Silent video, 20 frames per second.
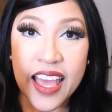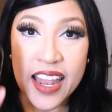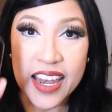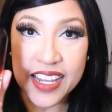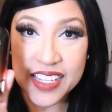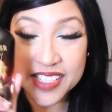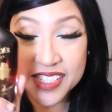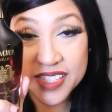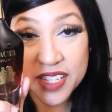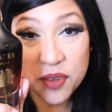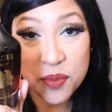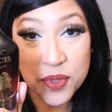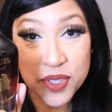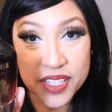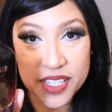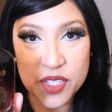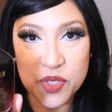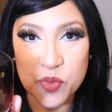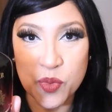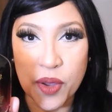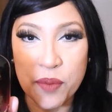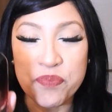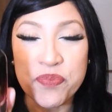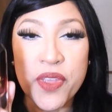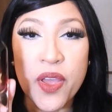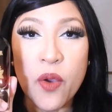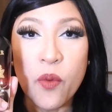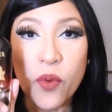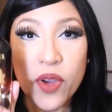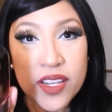Let's start with this one.
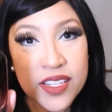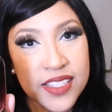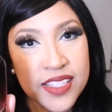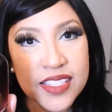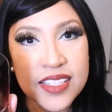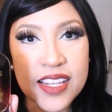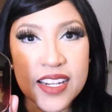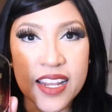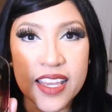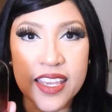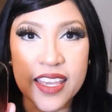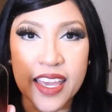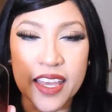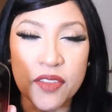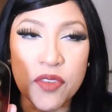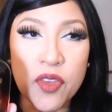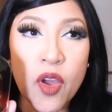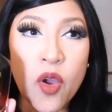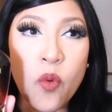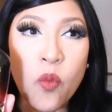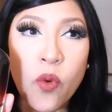What is it that I get?